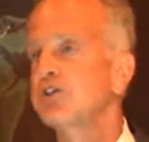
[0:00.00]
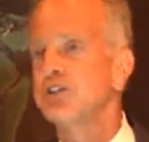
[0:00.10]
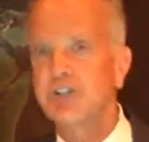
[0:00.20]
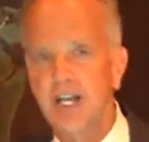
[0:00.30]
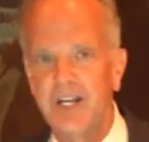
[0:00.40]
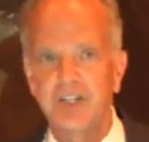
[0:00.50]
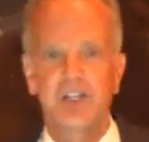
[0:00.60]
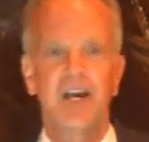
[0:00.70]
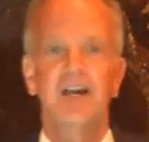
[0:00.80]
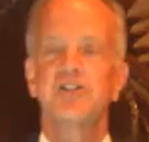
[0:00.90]
their state
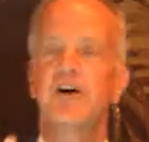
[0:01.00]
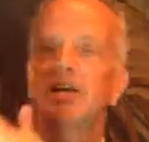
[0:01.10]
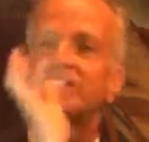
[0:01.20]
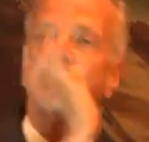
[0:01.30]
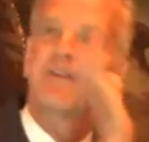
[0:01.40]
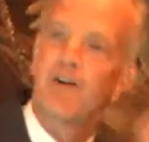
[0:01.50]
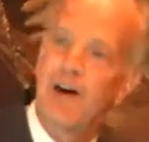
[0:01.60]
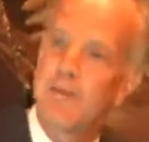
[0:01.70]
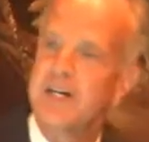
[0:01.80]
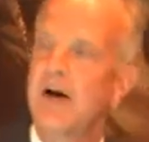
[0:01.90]
exchange. They're asking the federal
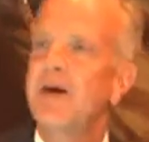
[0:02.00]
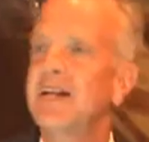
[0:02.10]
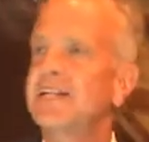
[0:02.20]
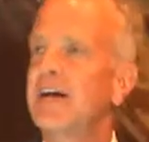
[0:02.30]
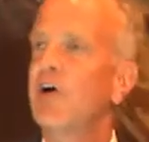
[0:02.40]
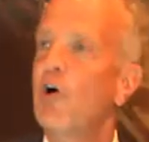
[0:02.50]
government to come in and take